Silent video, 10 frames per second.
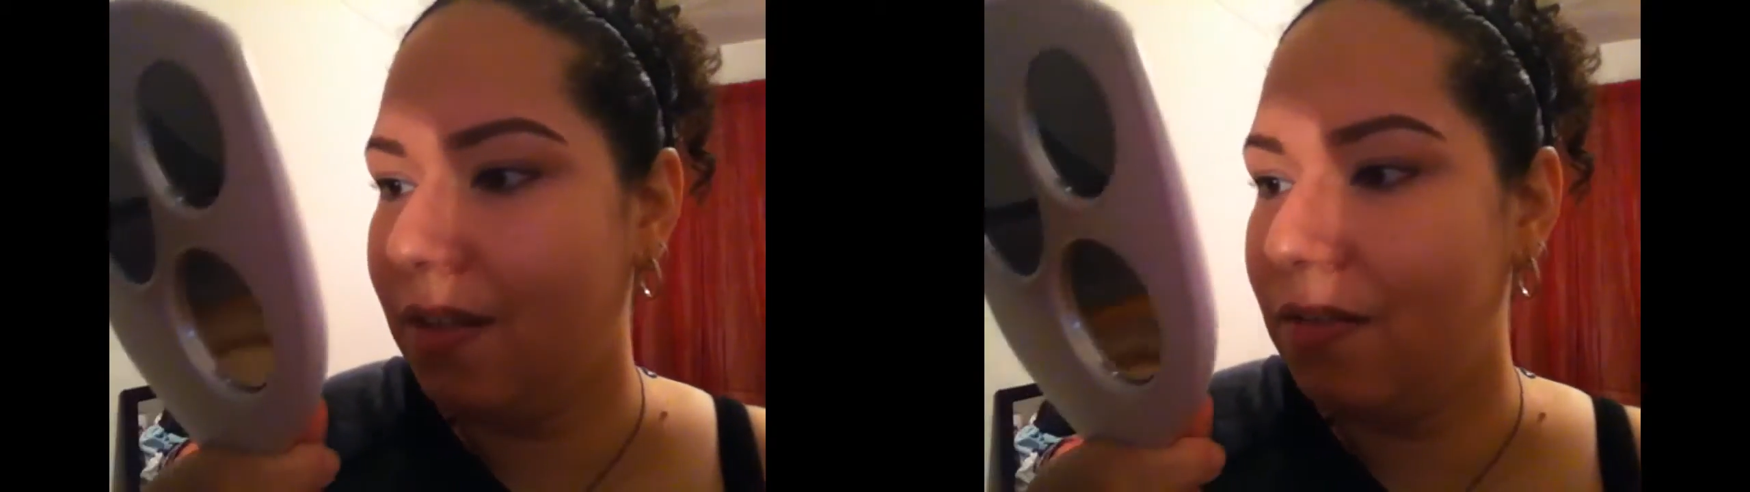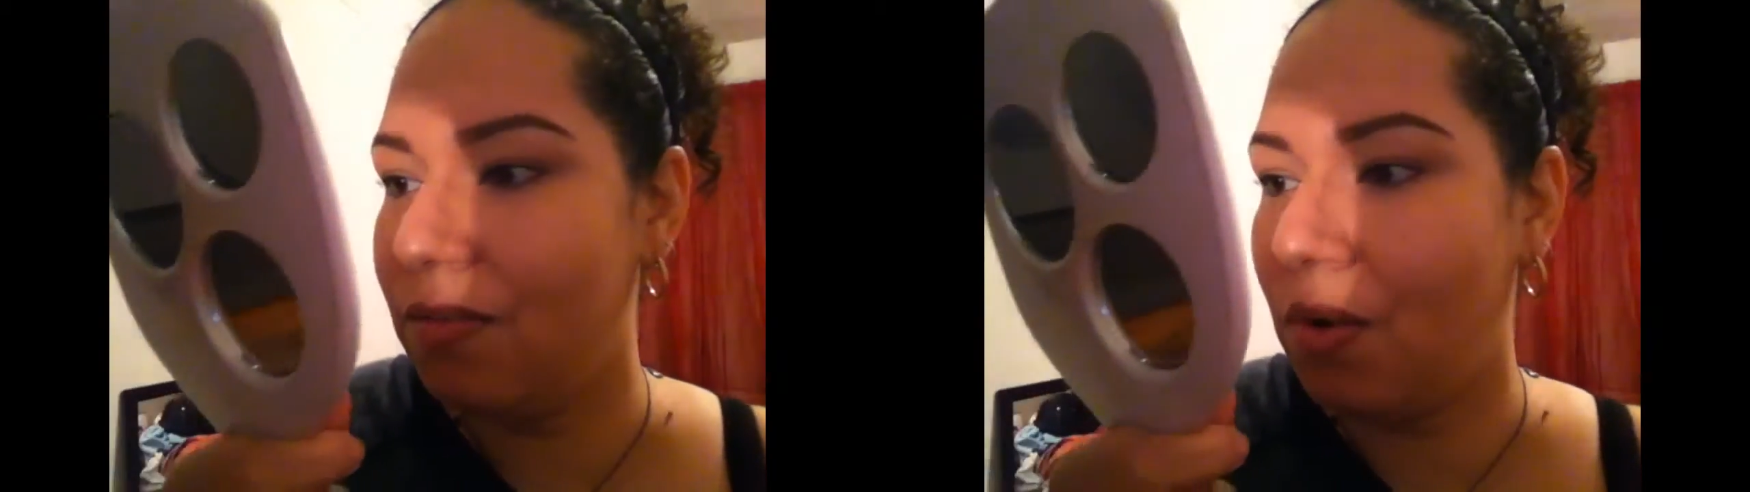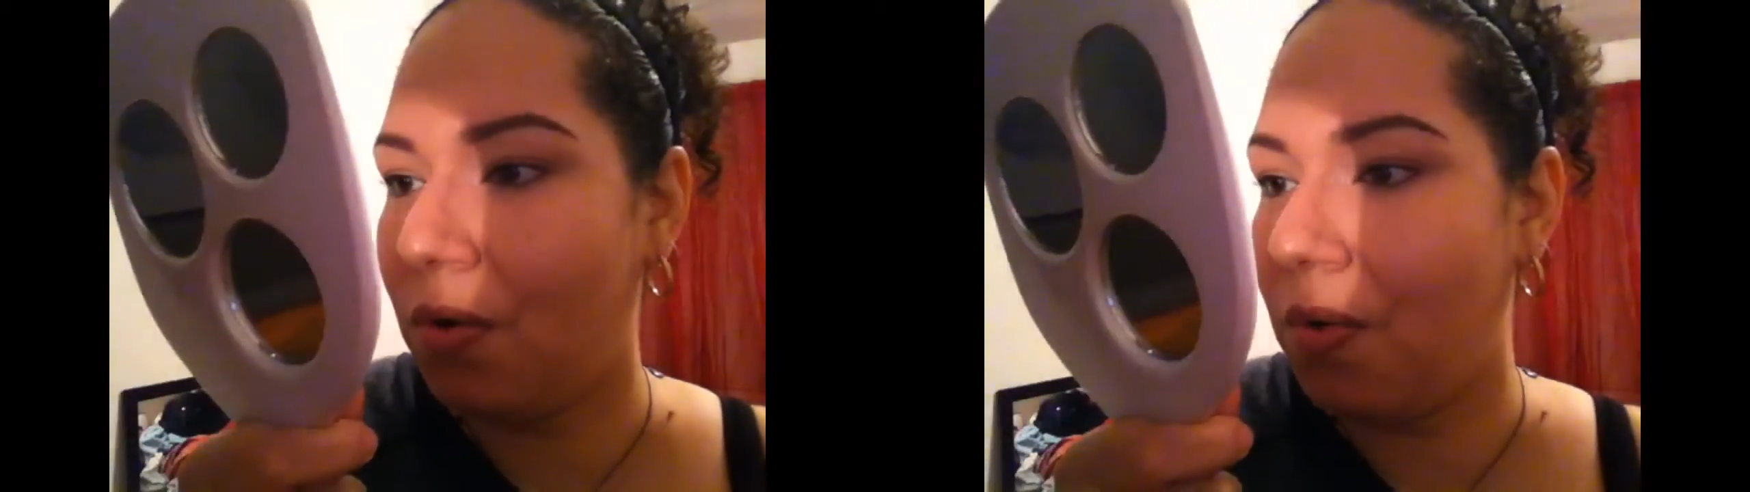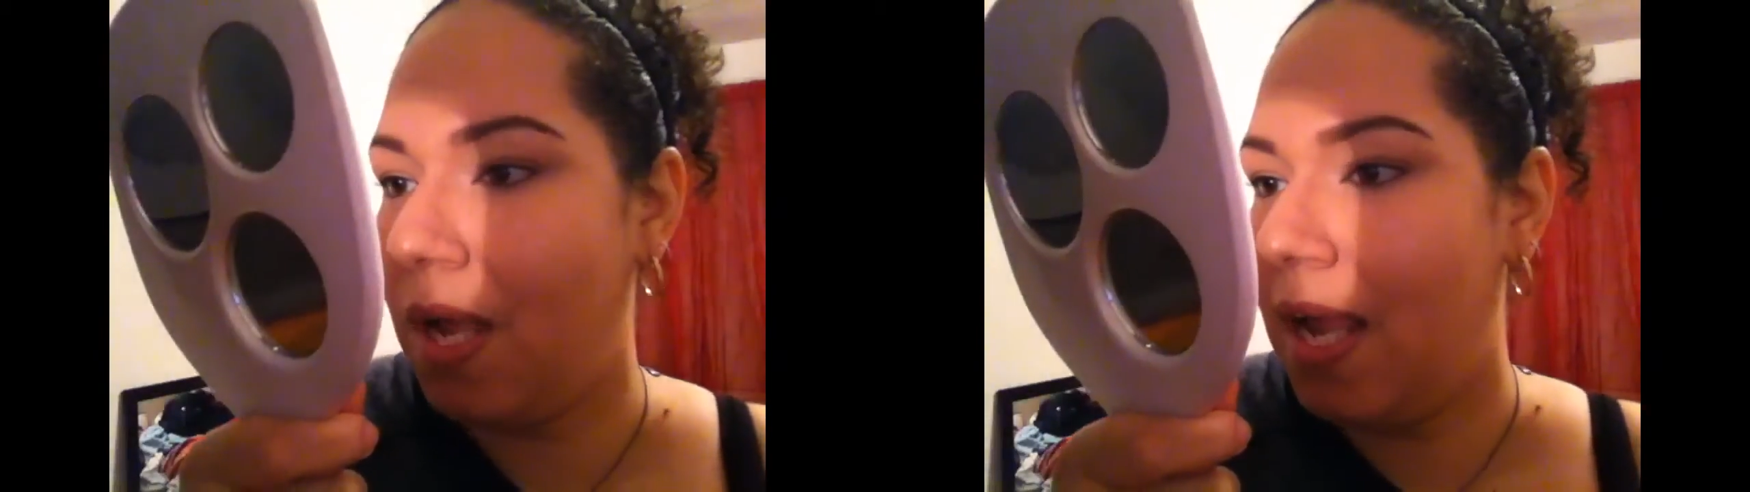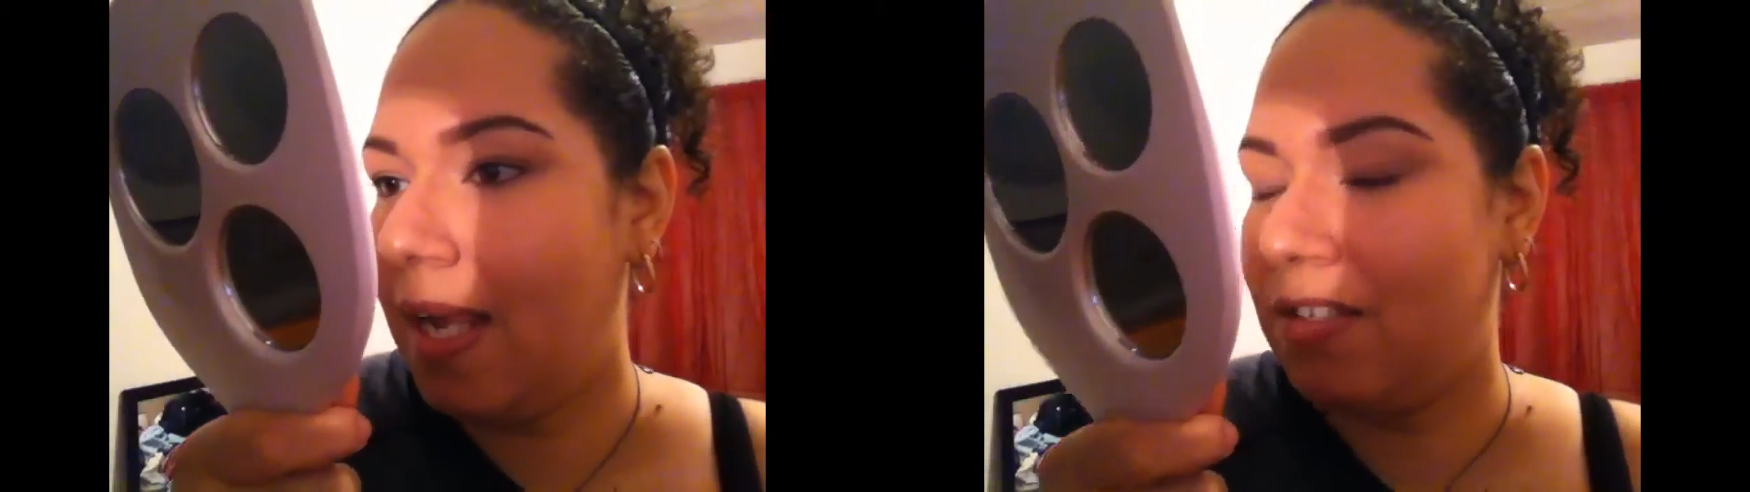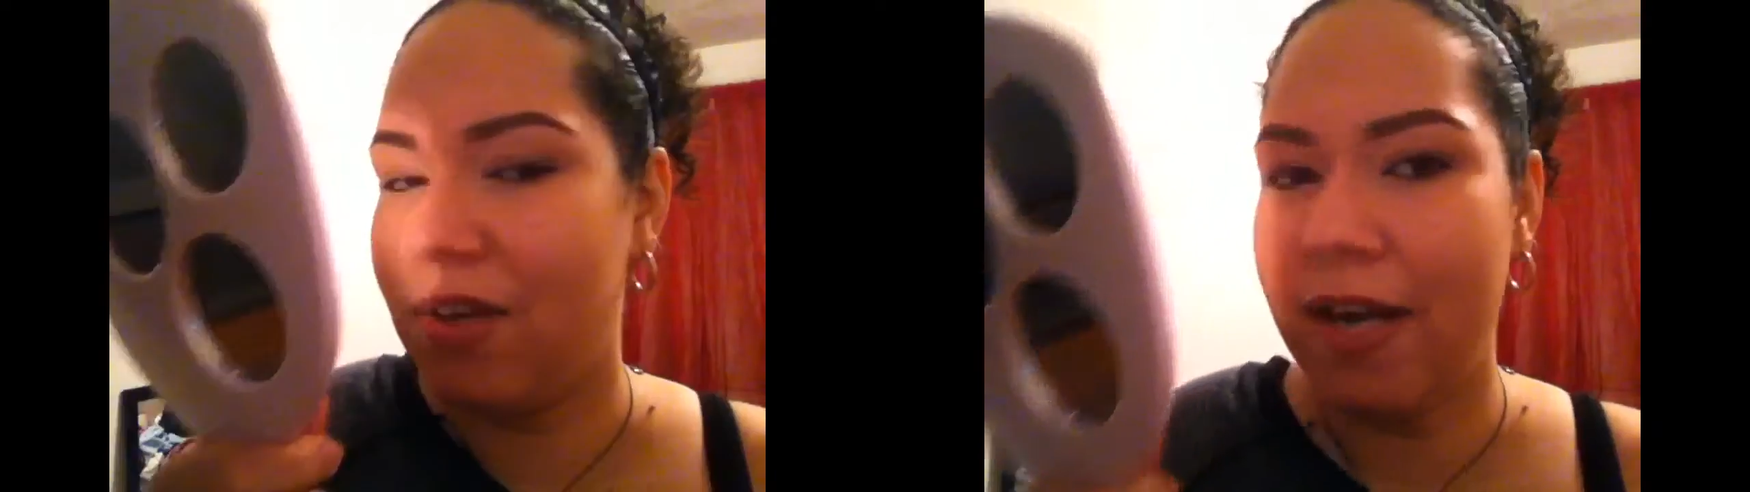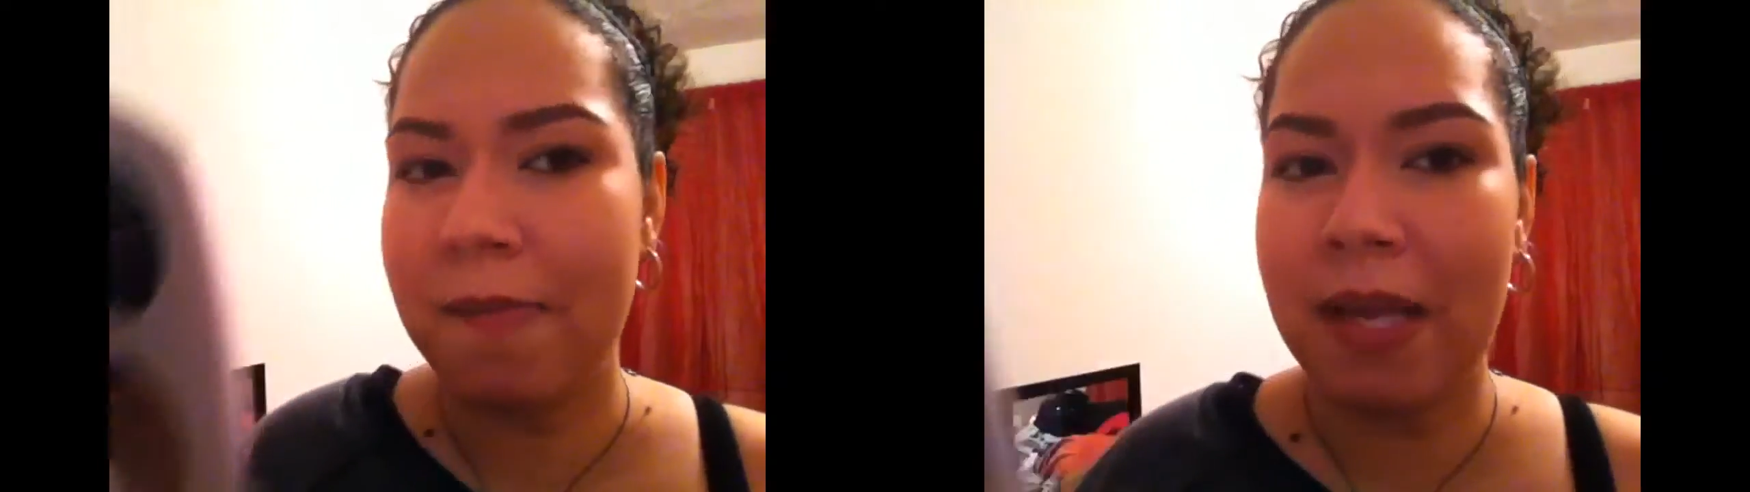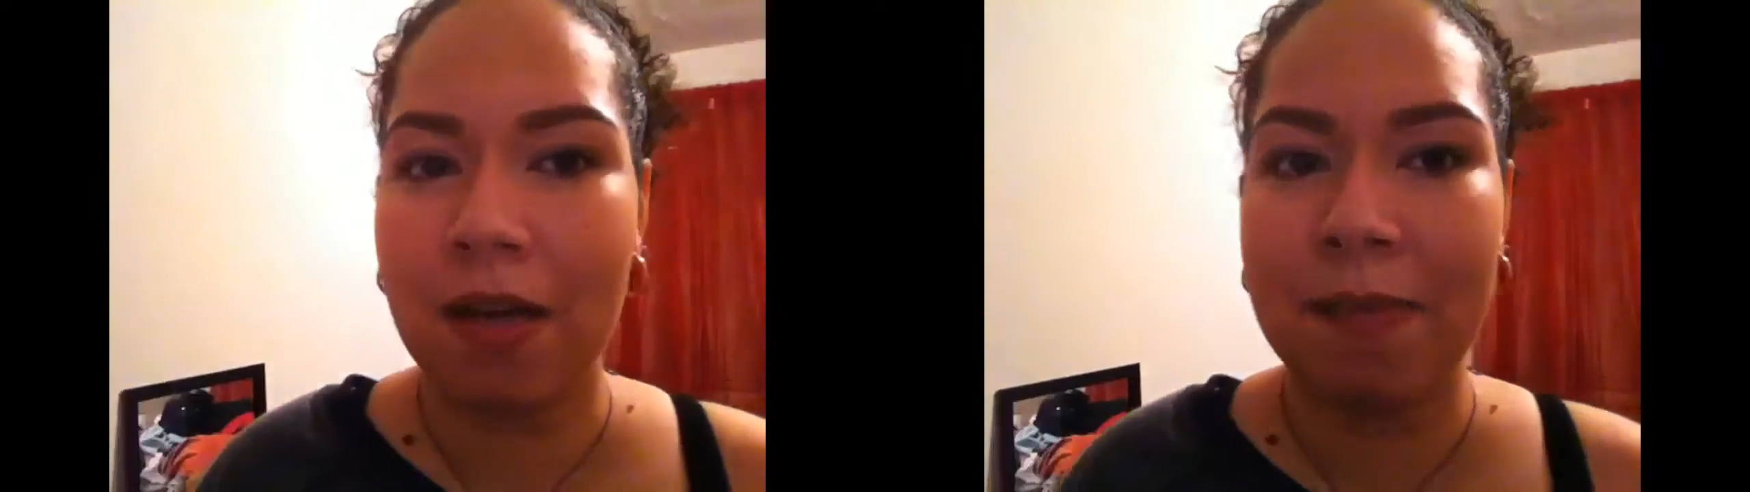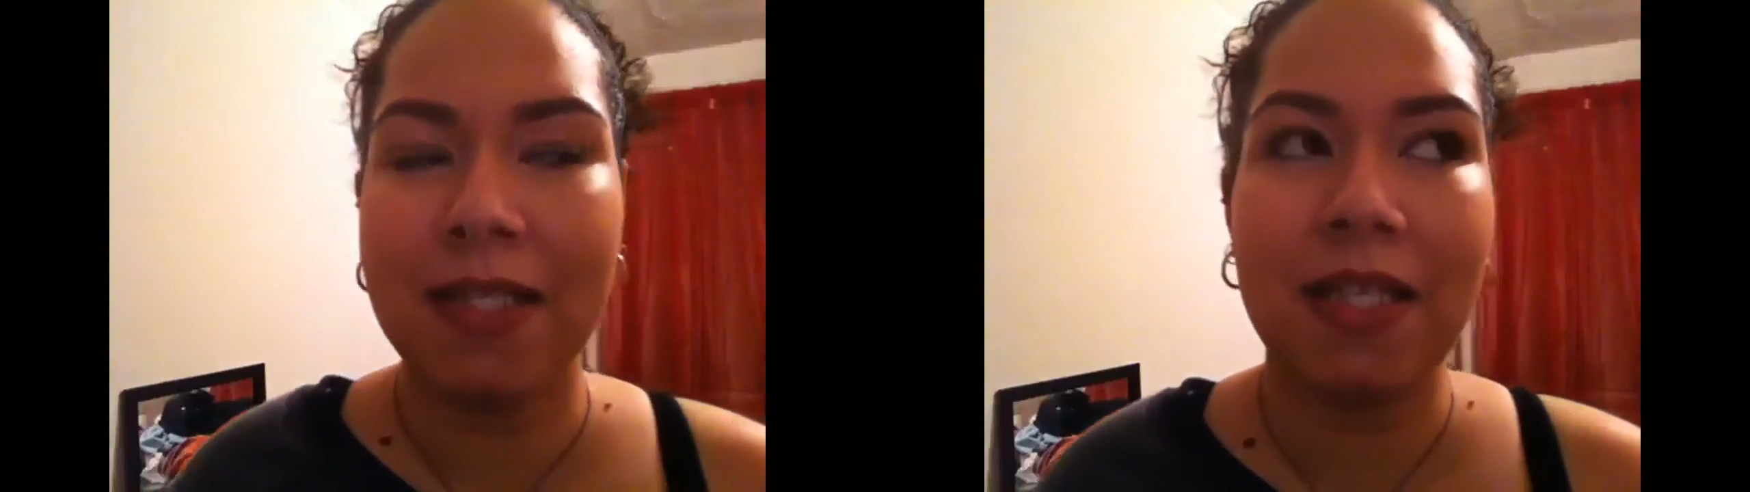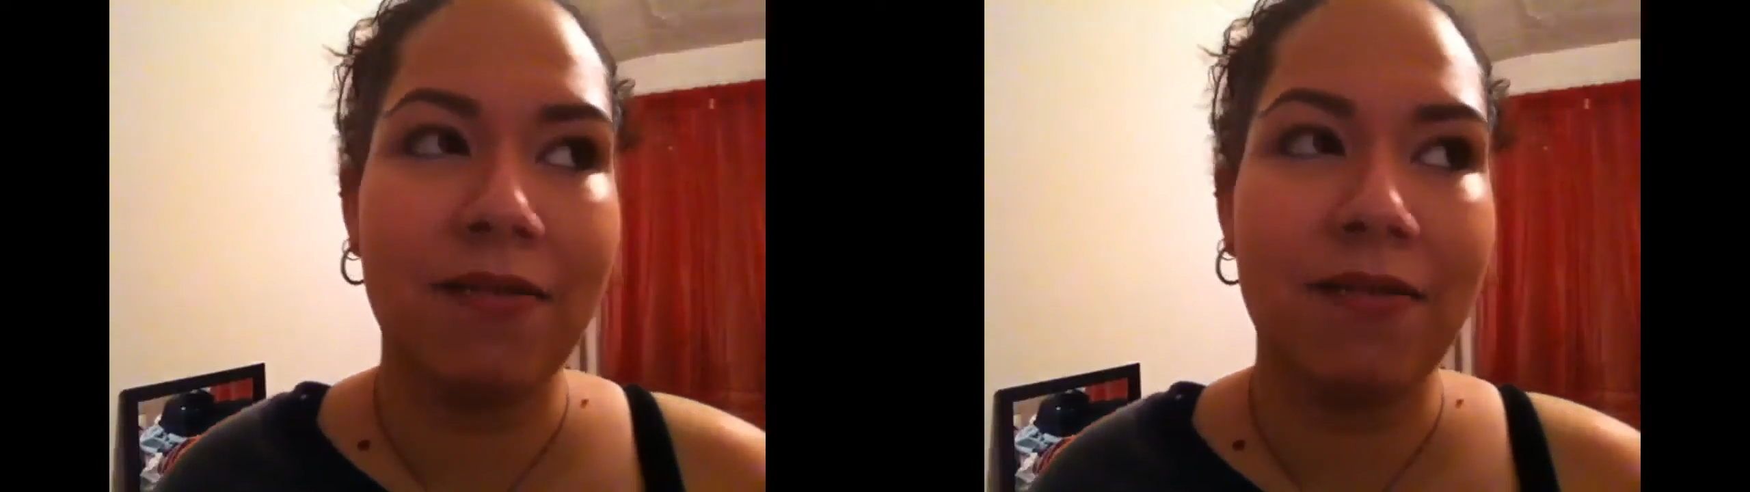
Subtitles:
So I try to make them as